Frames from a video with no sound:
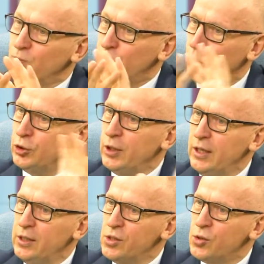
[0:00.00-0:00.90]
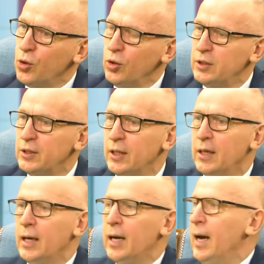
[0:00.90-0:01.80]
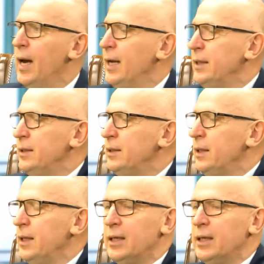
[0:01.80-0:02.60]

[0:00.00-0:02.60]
totally destroyed, and